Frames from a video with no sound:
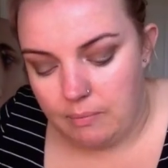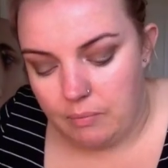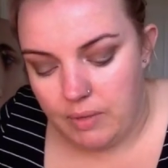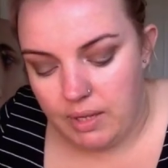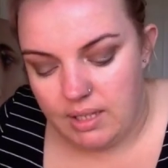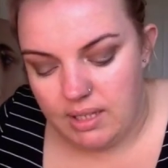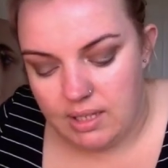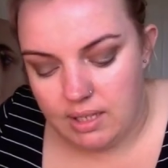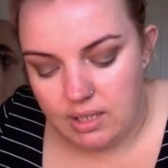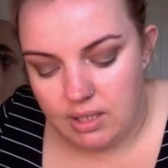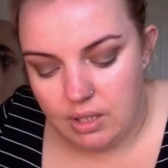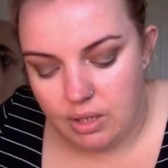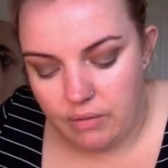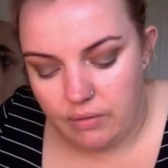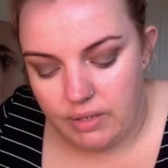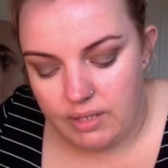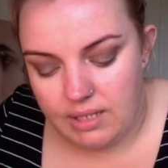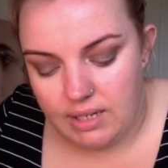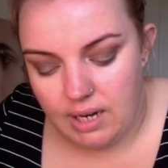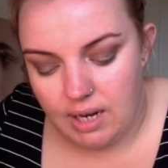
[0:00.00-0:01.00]
It's a sort of
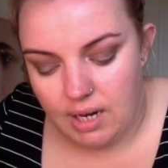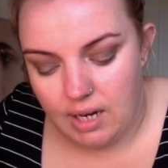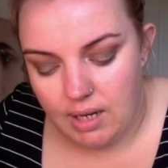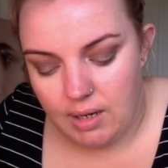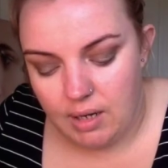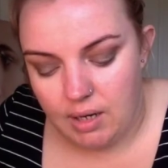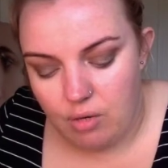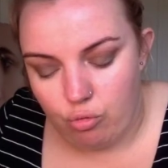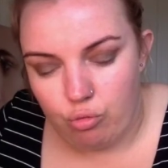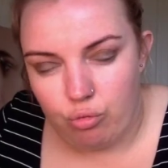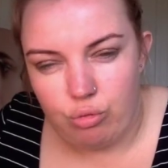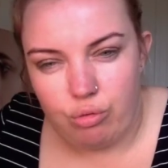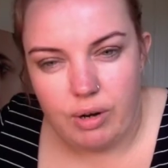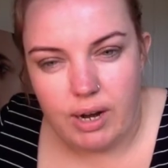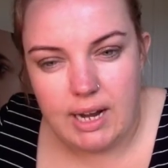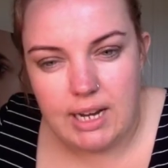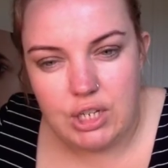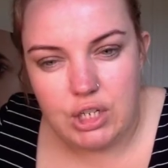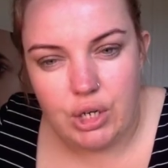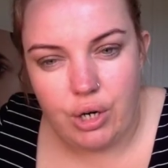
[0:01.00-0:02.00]
a dark
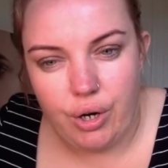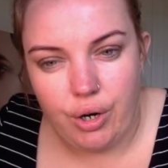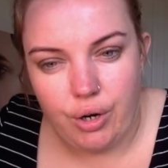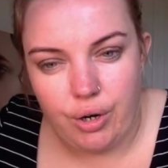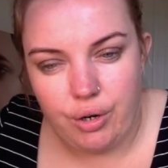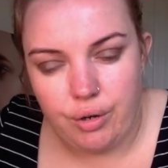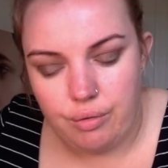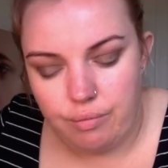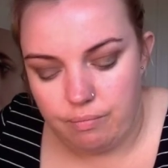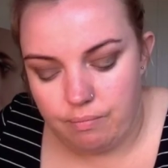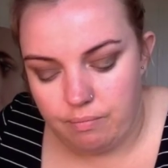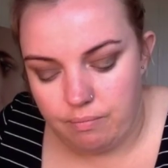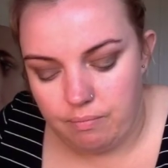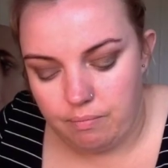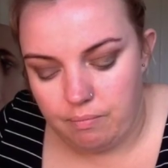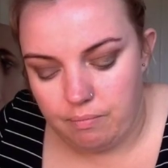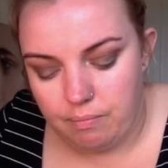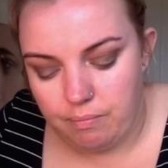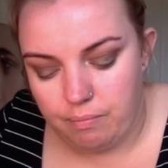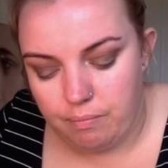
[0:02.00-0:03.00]
red tone
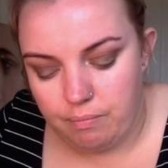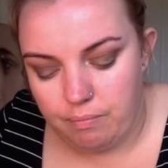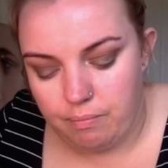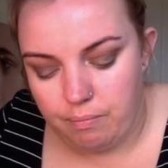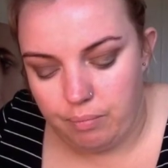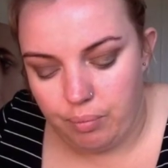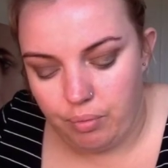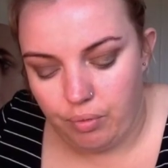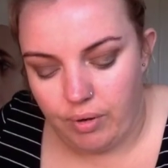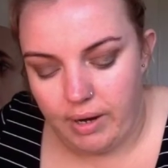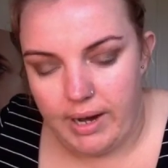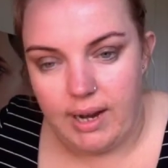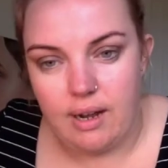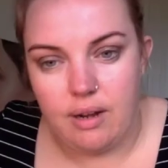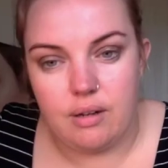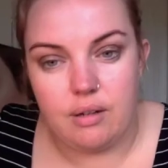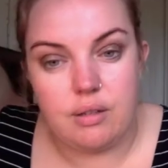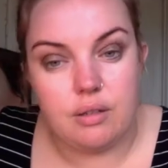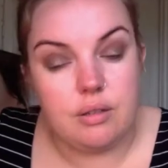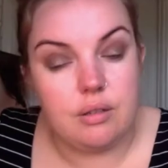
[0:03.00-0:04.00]

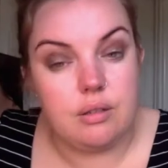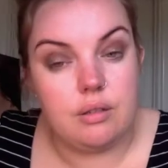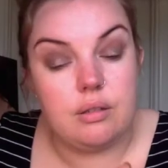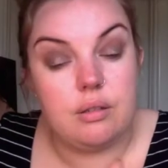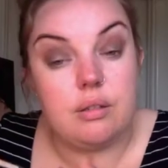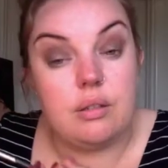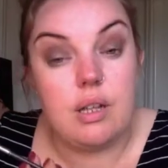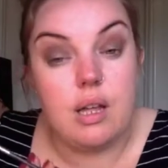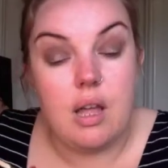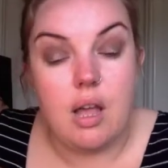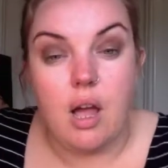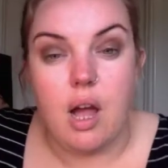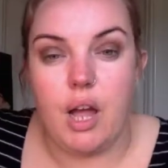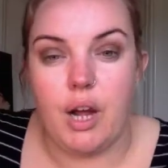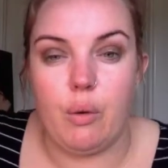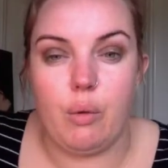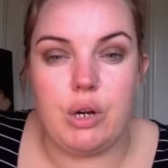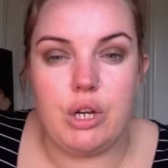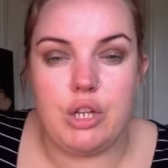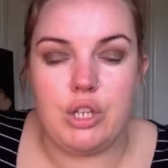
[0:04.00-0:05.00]
brown. I
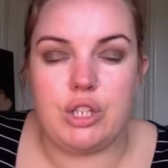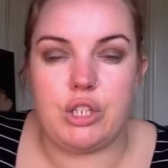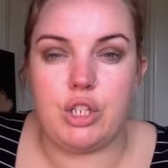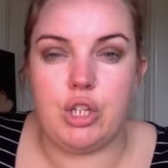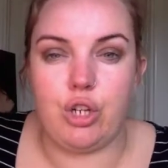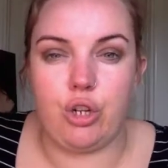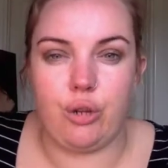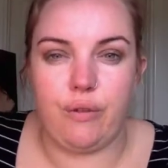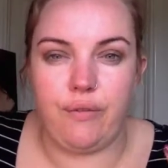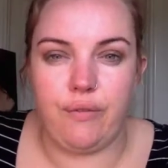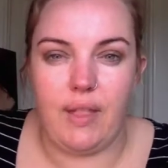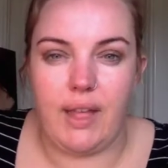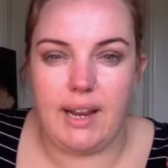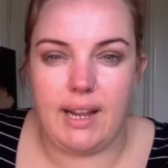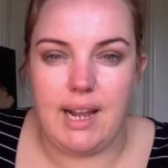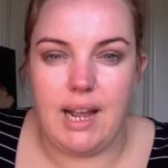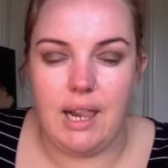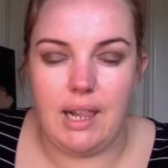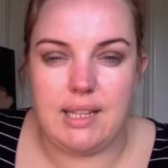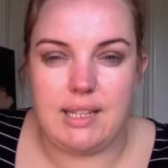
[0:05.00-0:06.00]
don't want to use too flatter
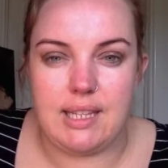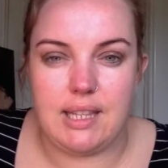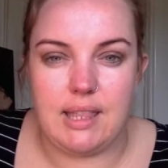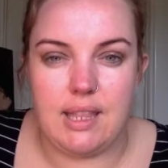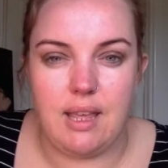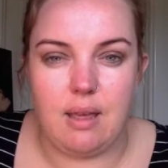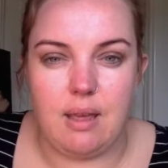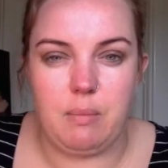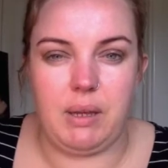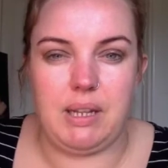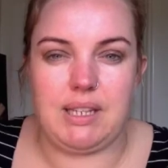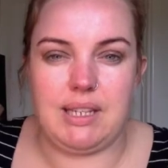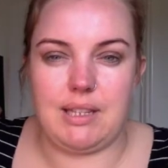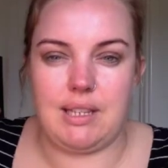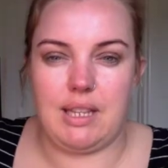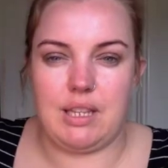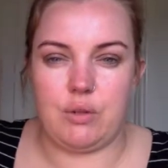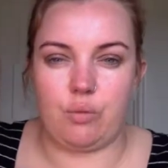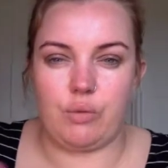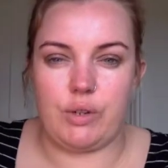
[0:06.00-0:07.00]
colours in there because
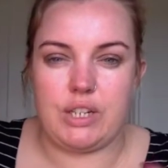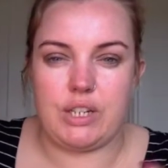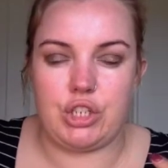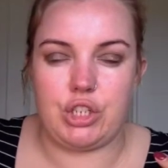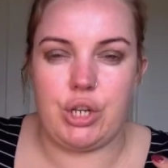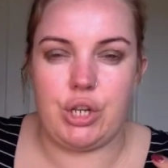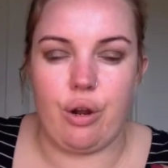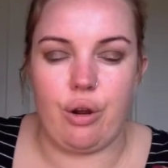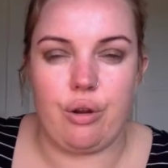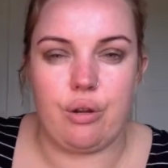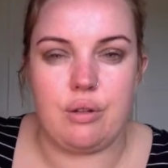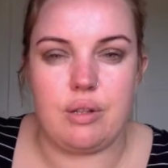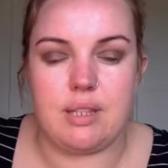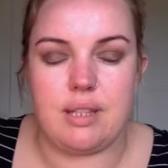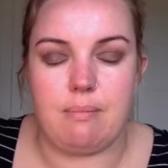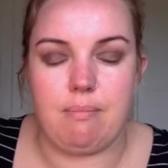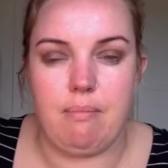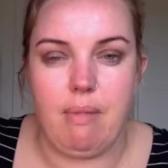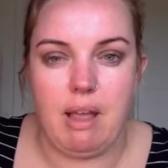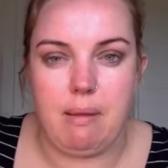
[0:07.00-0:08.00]
it's these rich tones
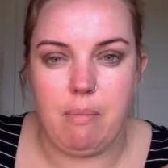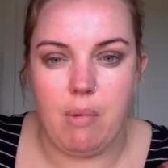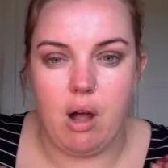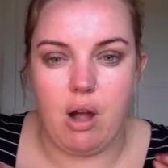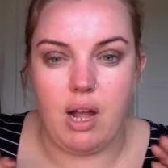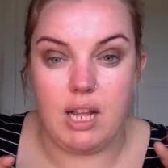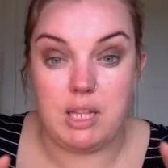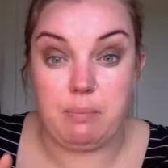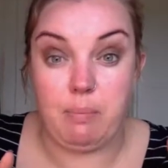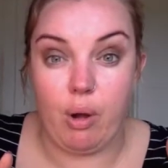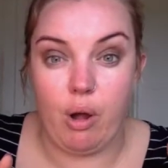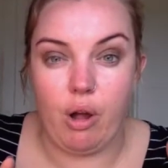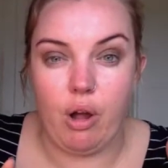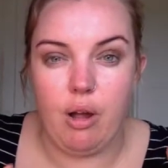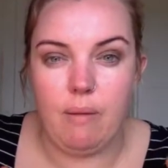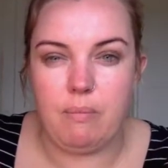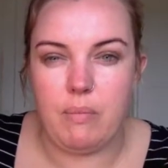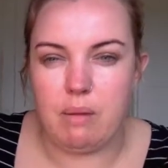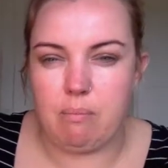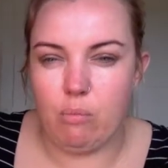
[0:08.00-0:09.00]
that make my eyes
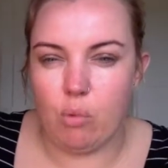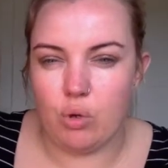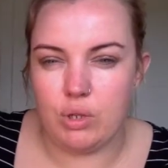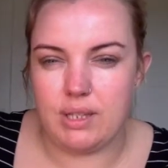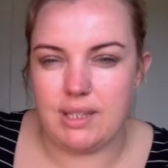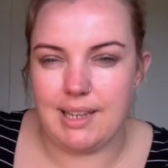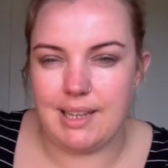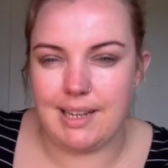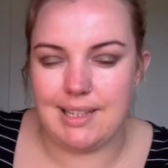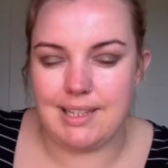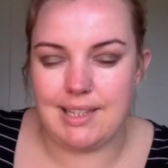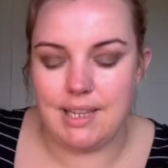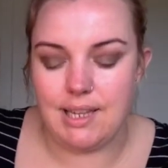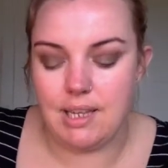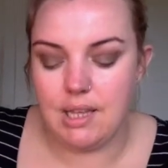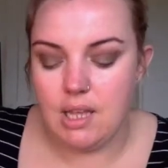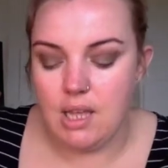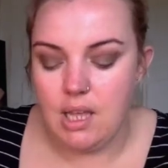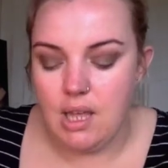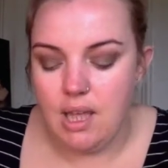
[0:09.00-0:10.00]
pop and more
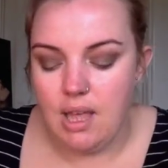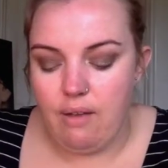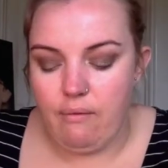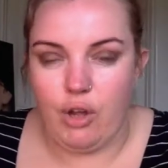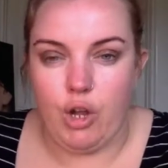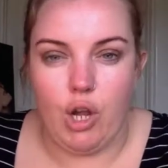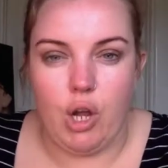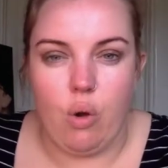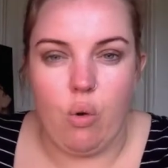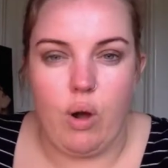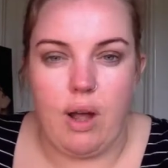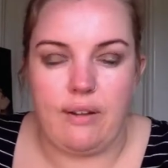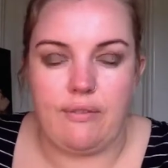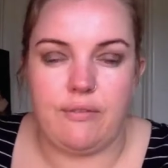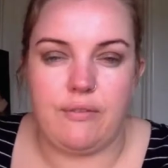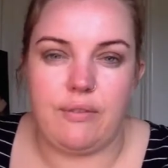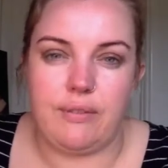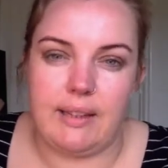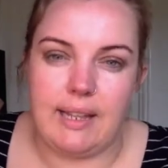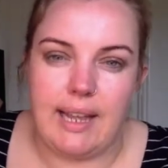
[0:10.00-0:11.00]
sexy. If I go quite
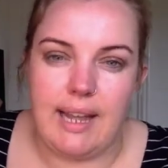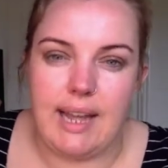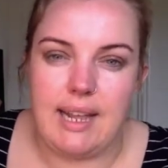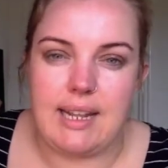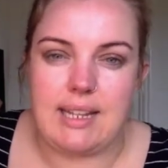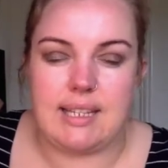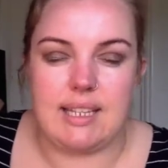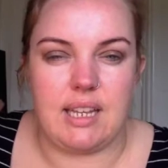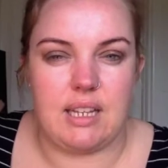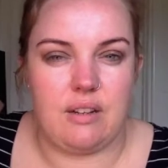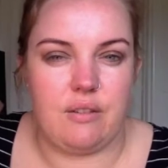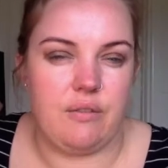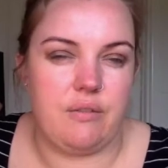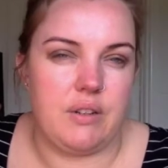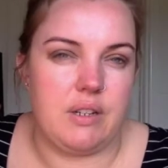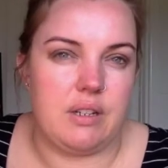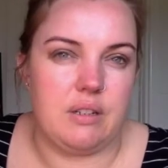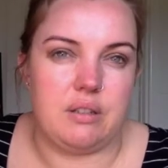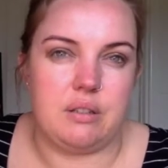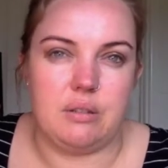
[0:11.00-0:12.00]
flat, it's going to
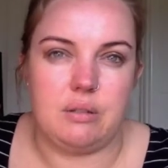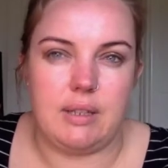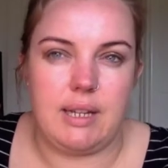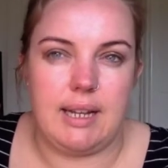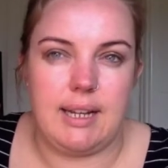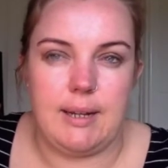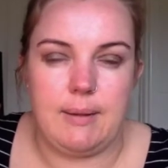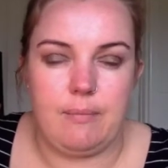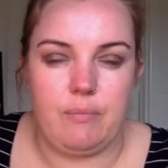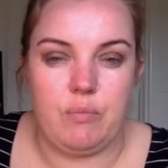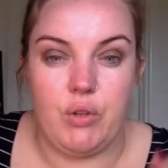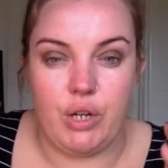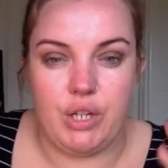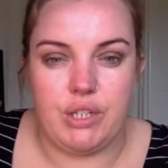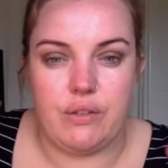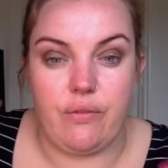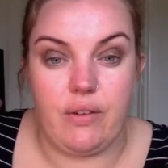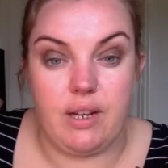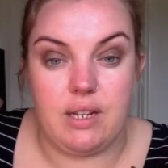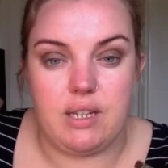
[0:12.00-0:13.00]
feel not as
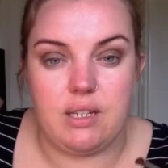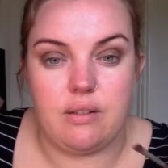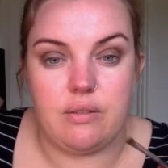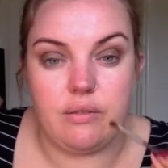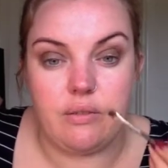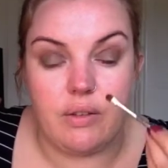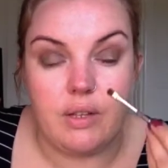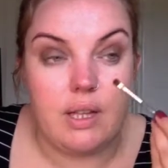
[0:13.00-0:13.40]
effective.